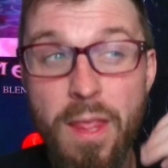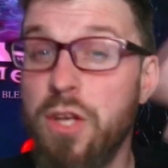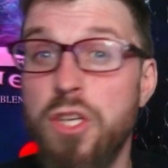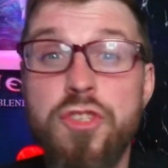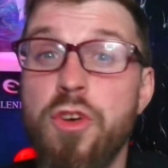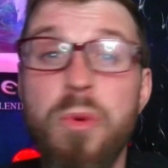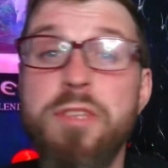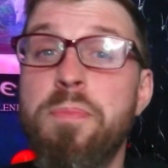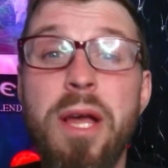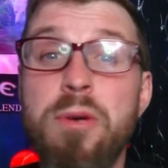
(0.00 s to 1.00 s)
So
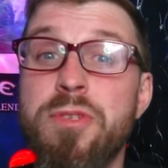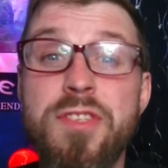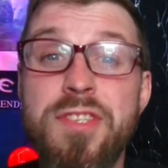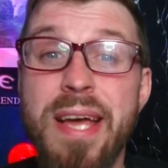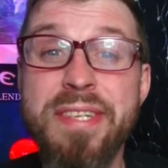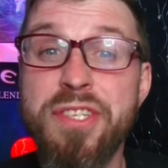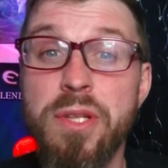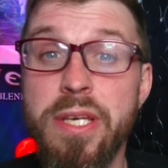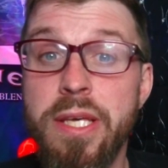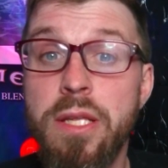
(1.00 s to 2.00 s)
his play was
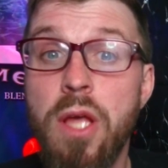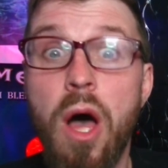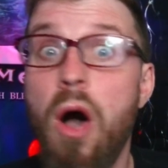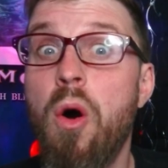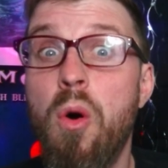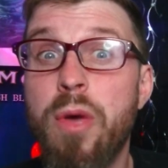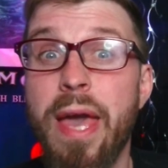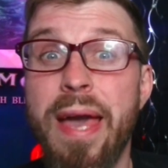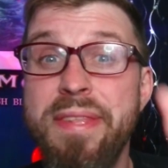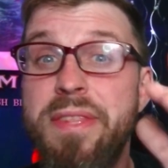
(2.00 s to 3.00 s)
essentially, oh,
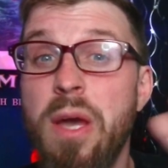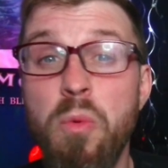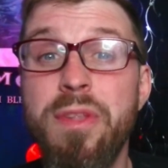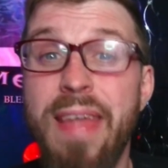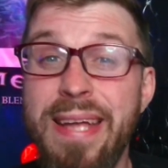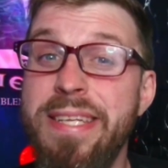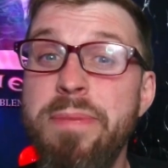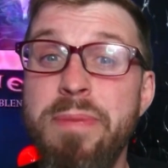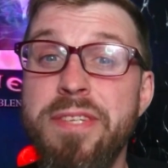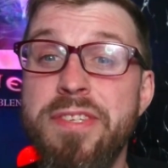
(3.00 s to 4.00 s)
okay, they, they
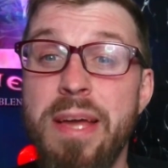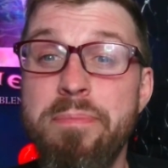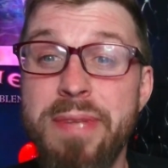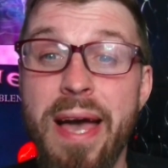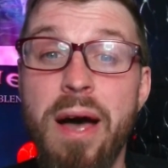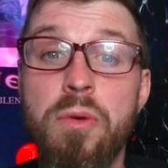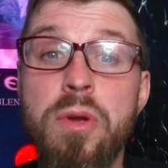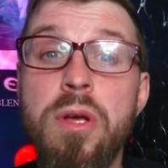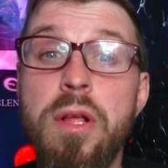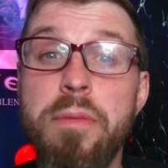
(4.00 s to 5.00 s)
need me to step down
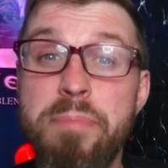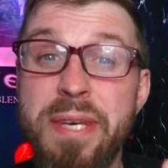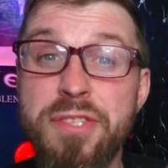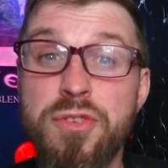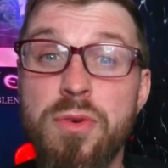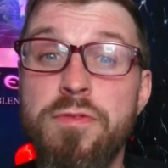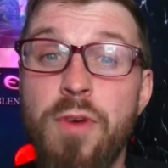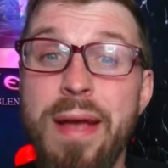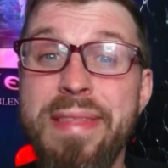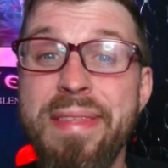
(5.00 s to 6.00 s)
because they're
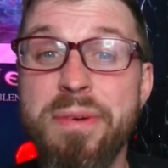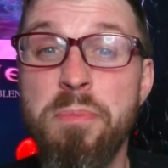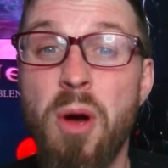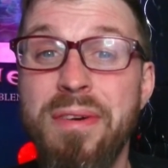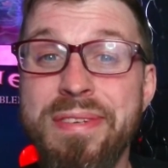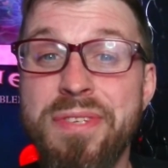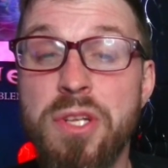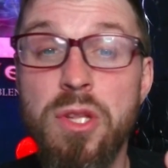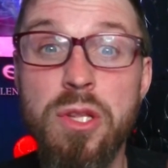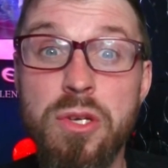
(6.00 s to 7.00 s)
afraid that their party's
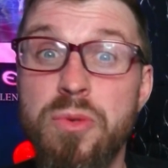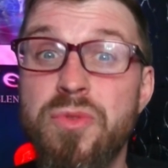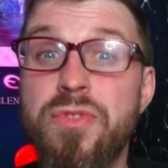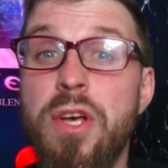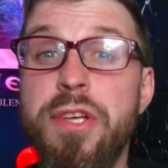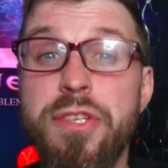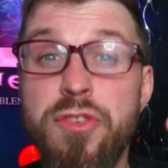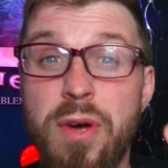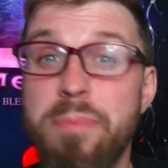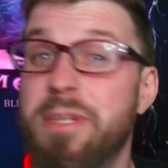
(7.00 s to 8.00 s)
going to lose.
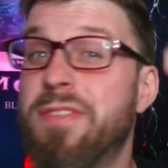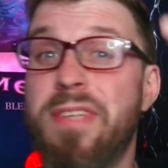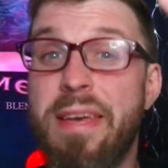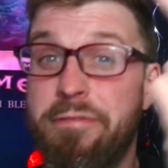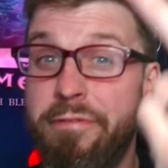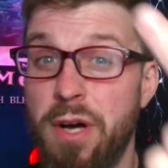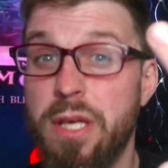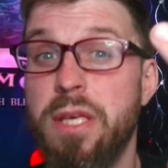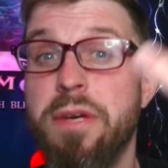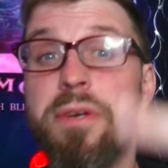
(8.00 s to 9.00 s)
So I'm going to say
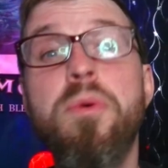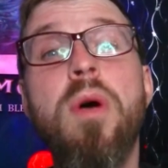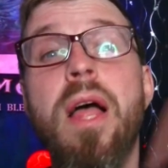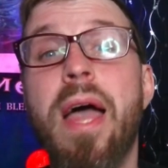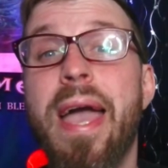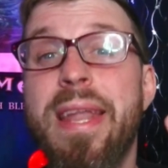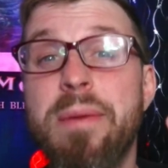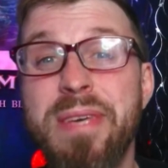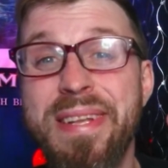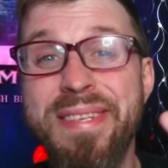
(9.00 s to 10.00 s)
fuck you and
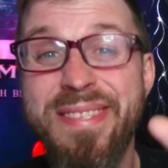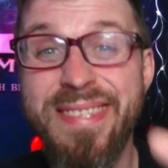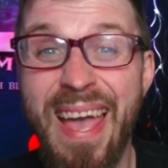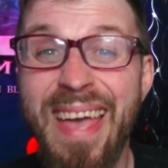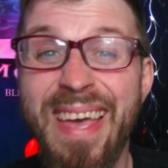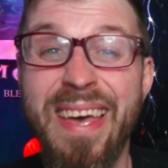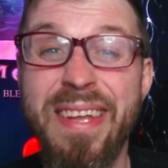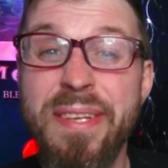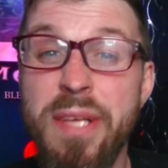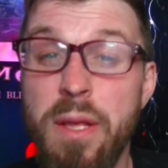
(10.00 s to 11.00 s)
I'm going to stay
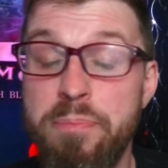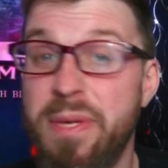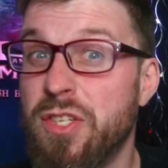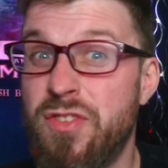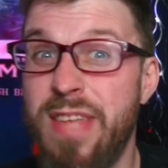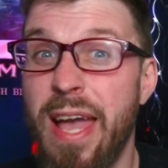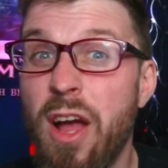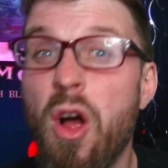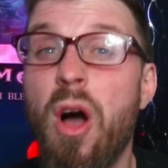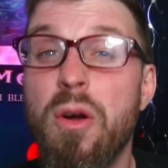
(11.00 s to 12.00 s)
in because they
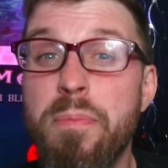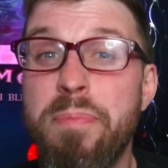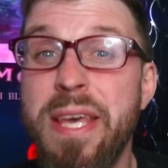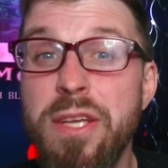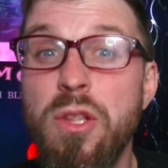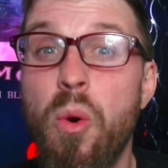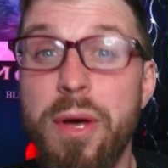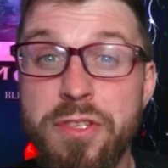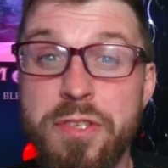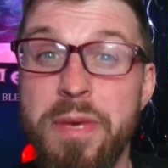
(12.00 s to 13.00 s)
aren't being
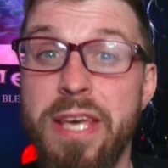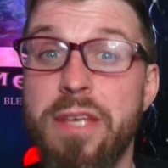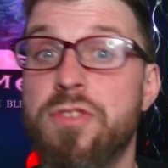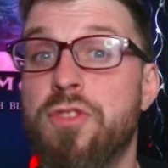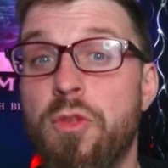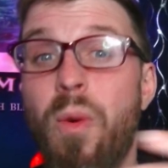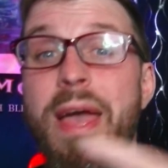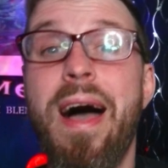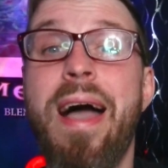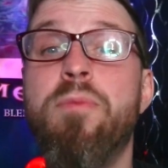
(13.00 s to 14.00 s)
loyal to me. So the way
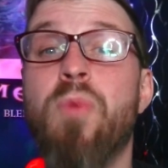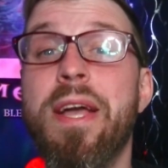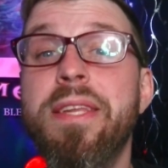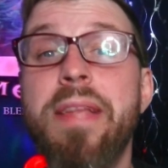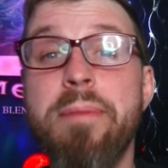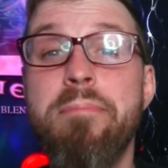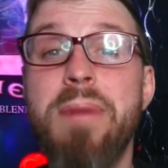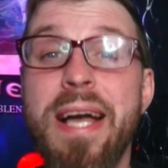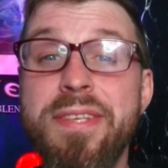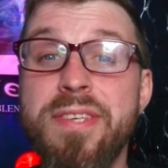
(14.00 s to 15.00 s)
I regulate
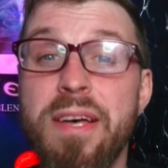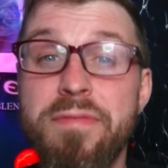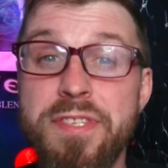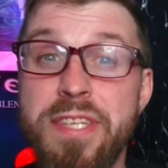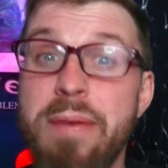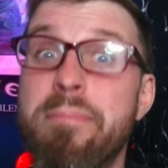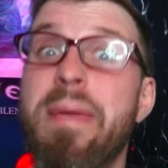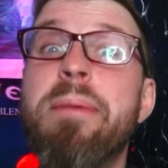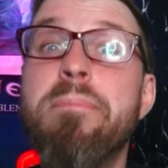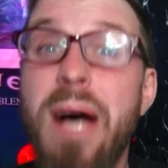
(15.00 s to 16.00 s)
my self esteem,
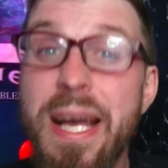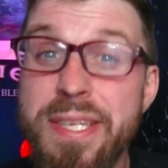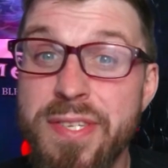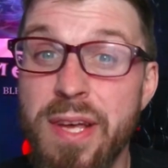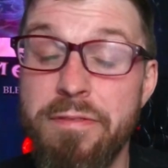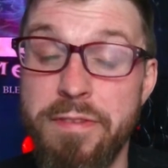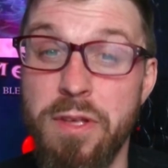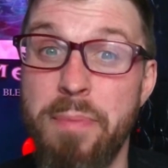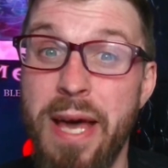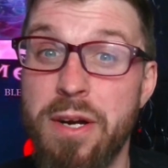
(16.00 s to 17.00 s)
make myself
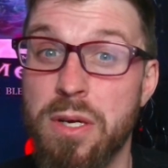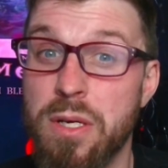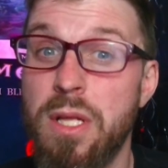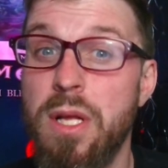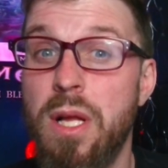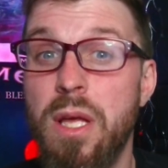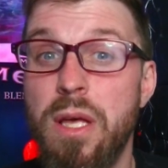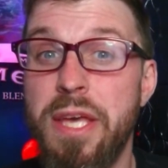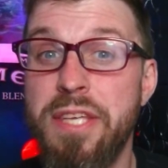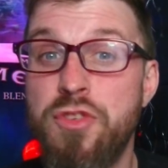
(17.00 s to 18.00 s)
feel better,
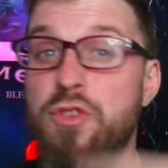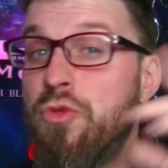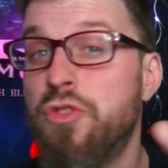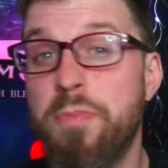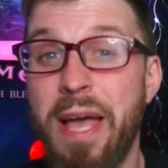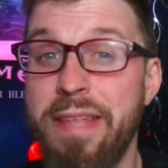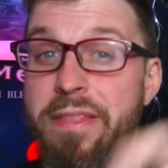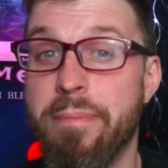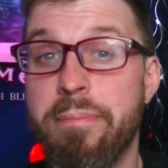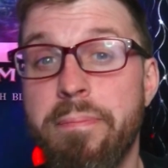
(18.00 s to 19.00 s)
is to spite
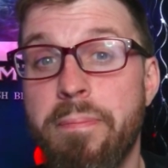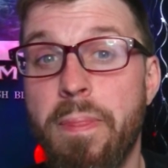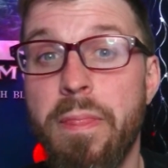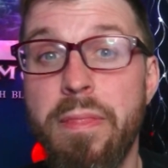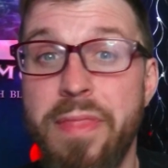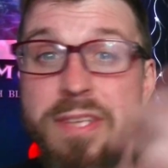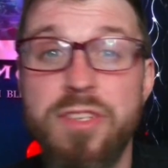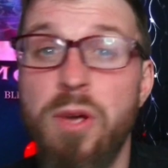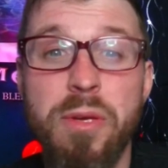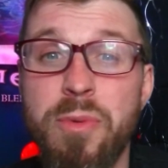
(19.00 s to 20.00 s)
them. That's
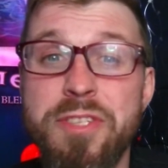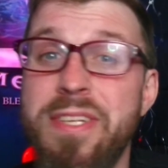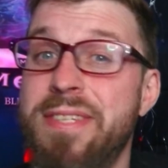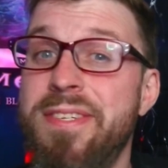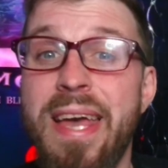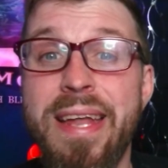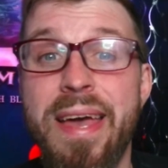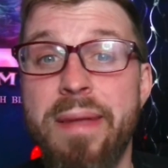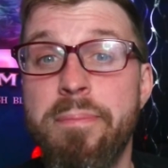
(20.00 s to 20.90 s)
the only reason he stayed in.